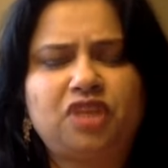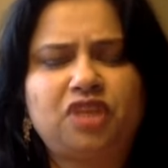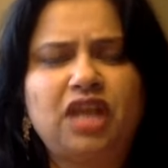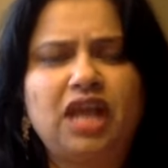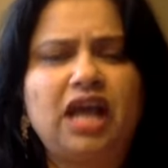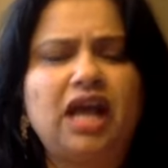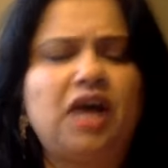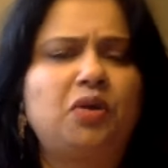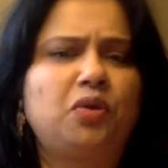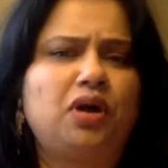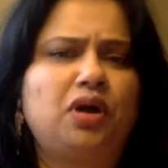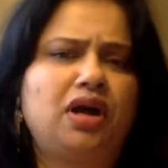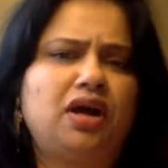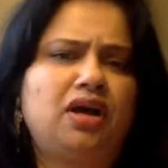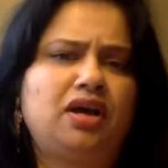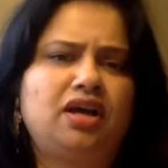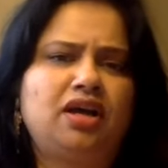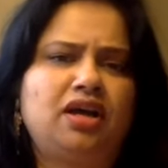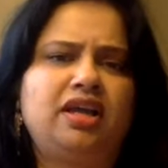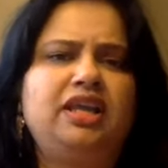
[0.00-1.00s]
How
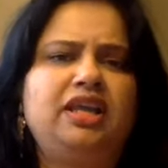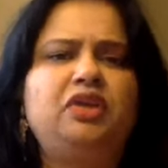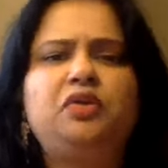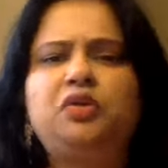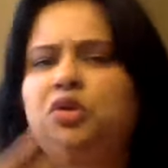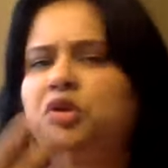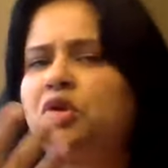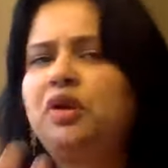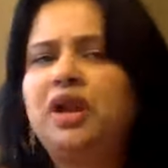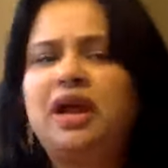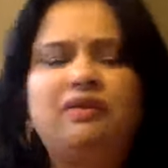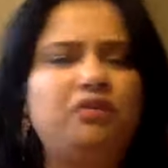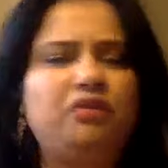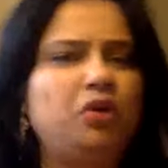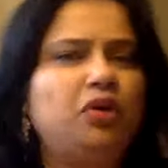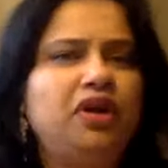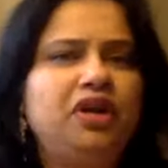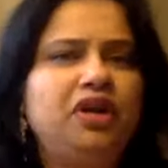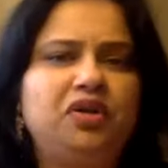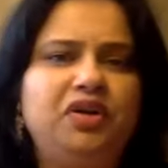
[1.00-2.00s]
you don't have to
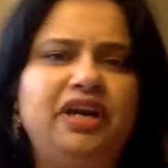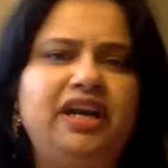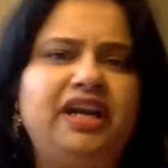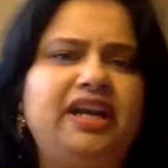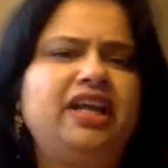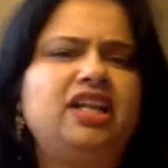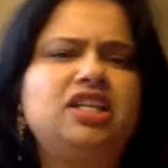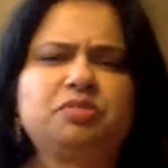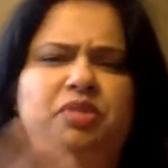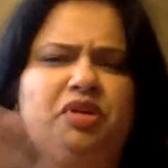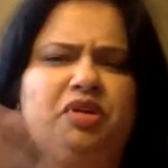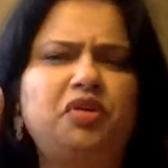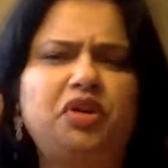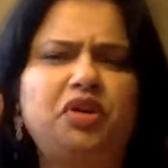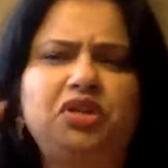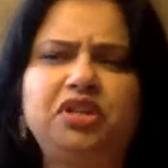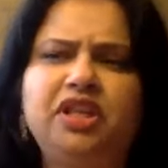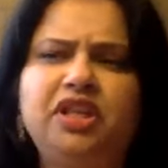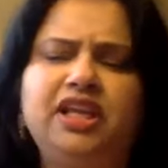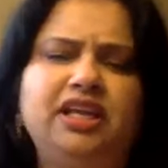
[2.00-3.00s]
go into details, but what do
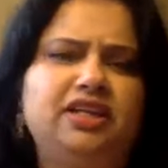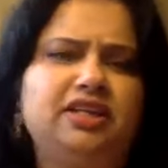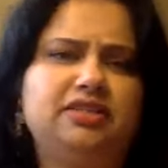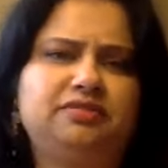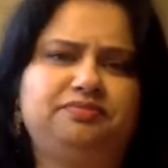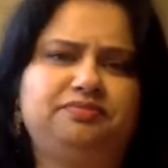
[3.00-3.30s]
you think?